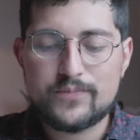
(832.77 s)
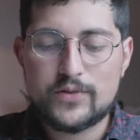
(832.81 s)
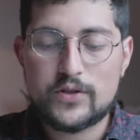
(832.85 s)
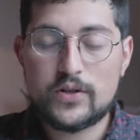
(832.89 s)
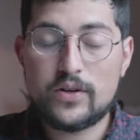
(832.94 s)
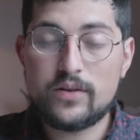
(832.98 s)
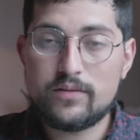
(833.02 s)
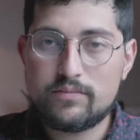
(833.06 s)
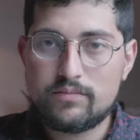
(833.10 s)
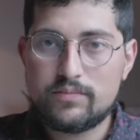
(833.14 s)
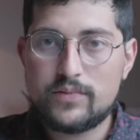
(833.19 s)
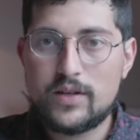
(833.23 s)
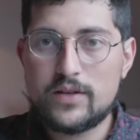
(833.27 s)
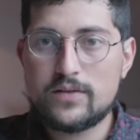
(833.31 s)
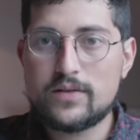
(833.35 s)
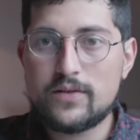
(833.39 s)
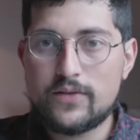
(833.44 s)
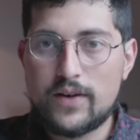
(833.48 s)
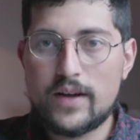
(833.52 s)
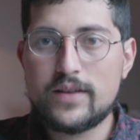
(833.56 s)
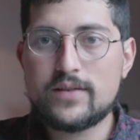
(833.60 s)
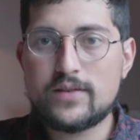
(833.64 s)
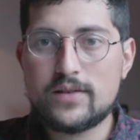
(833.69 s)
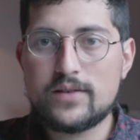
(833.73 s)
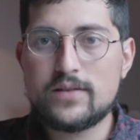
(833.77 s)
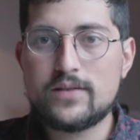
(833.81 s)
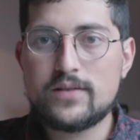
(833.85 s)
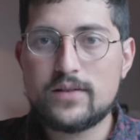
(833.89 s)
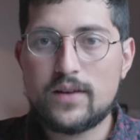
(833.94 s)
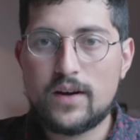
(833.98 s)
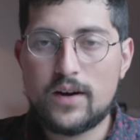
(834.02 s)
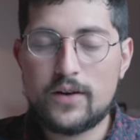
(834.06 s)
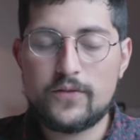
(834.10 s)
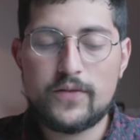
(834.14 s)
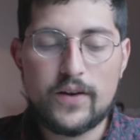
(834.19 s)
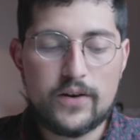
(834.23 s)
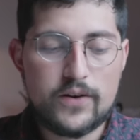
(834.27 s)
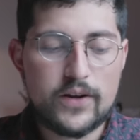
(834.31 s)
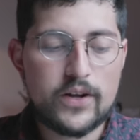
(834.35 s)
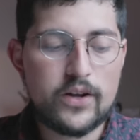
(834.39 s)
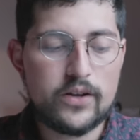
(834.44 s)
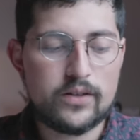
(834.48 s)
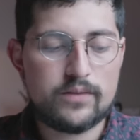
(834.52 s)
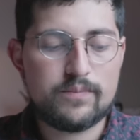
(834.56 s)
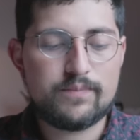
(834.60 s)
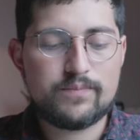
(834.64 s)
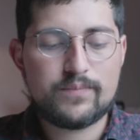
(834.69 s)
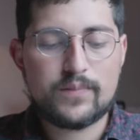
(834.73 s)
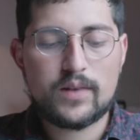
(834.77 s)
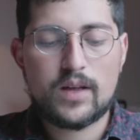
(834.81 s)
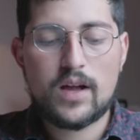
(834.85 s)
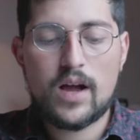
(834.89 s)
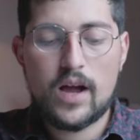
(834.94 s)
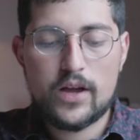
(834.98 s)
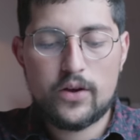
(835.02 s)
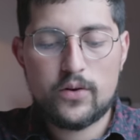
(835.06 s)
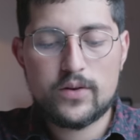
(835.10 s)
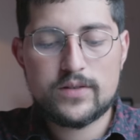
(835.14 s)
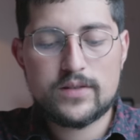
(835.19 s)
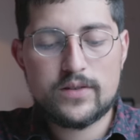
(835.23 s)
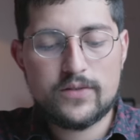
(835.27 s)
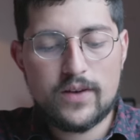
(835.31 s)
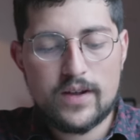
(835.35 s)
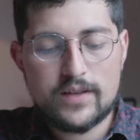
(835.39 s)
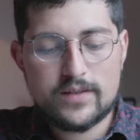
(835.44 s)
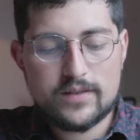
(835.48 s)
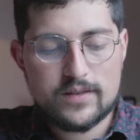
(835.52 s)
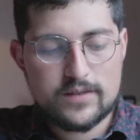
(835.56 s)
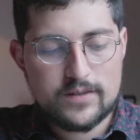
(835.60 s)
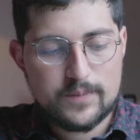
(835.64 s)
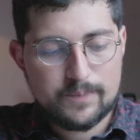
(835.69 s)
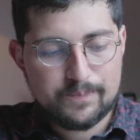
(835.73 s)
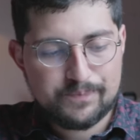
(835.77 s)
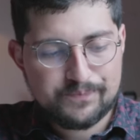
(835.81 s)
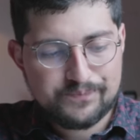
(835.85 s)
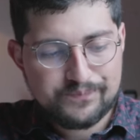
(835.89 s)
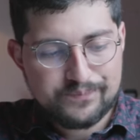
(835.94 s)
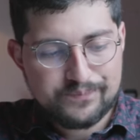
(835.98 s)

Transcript: So these devices are very good, KaiOS devices.